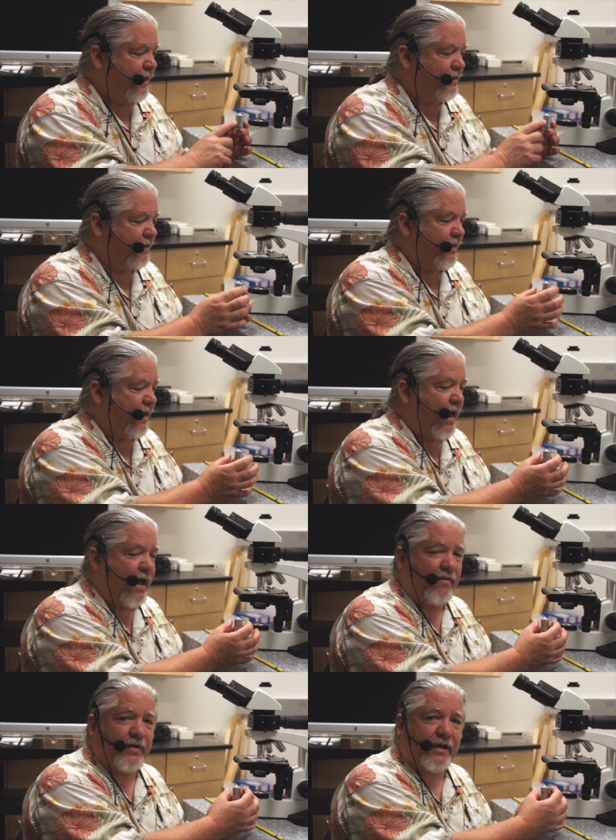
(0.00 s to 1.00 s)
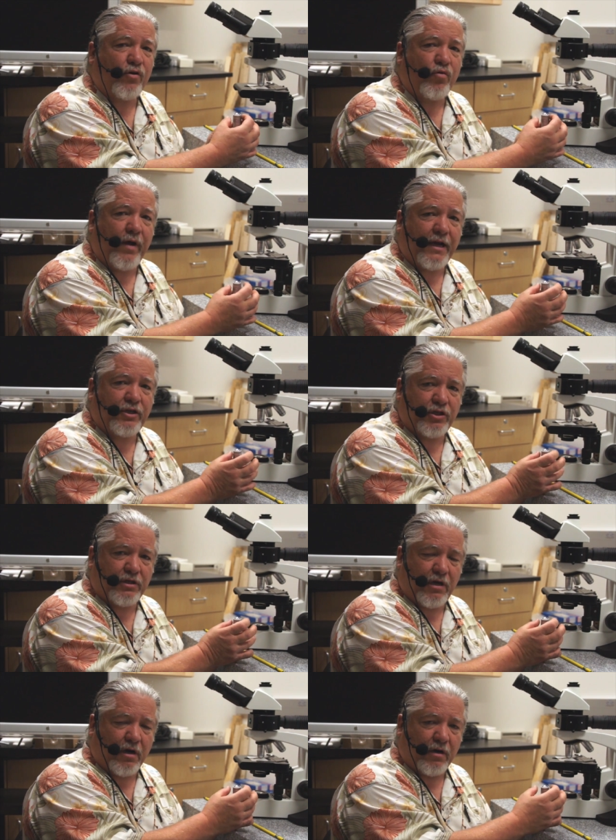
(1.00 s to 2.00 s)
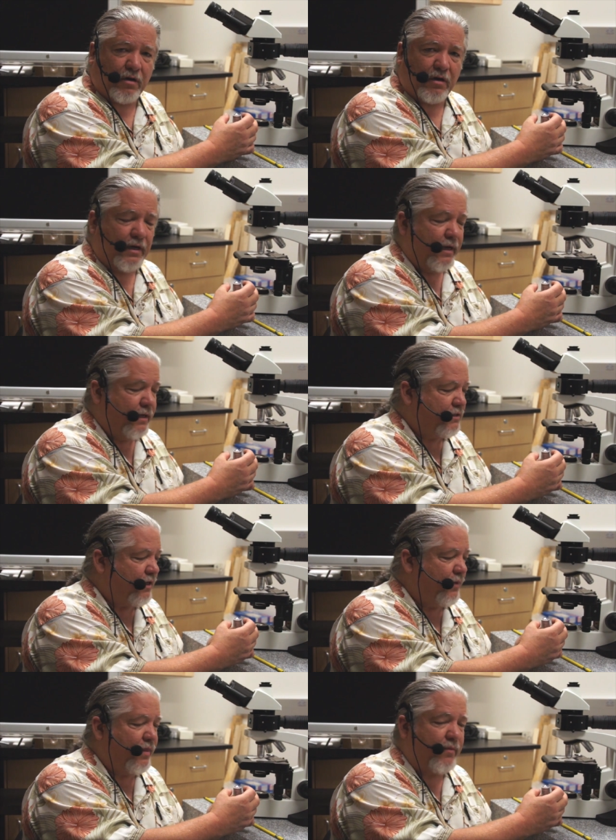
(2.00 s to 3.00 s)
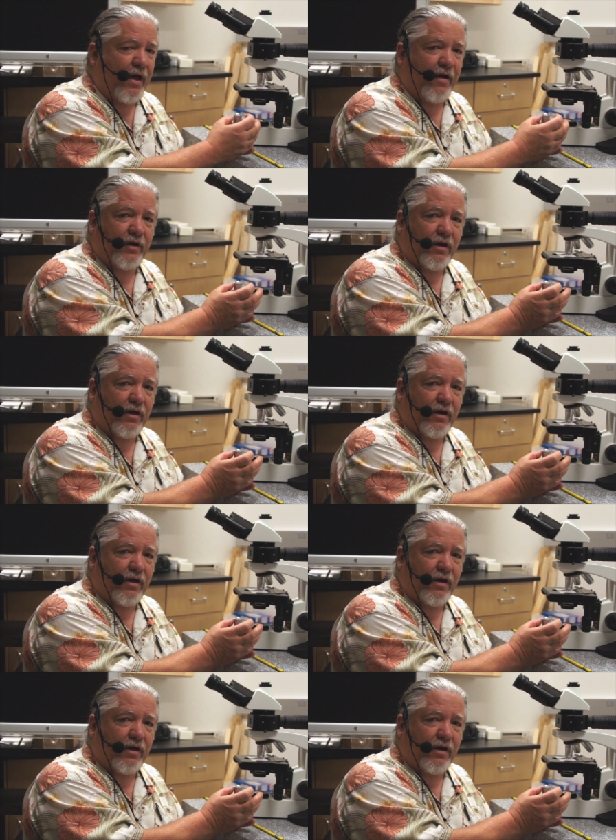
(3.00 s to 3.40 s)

is that they have a correction collar. Some of them have a